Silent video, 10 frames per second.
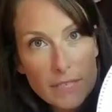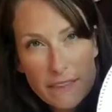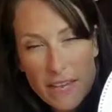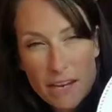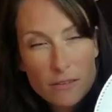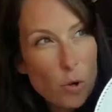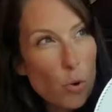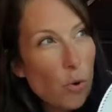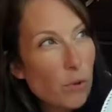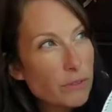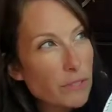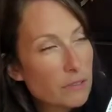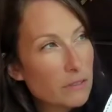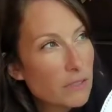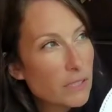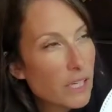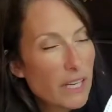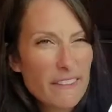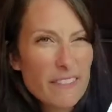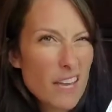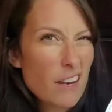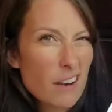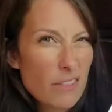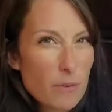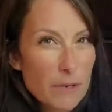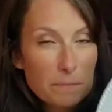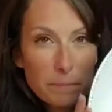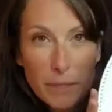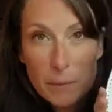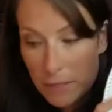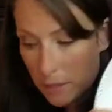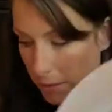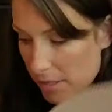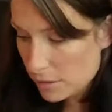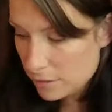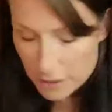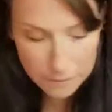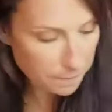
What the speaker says: They had gold. I think they had another one, but I picked up the silver.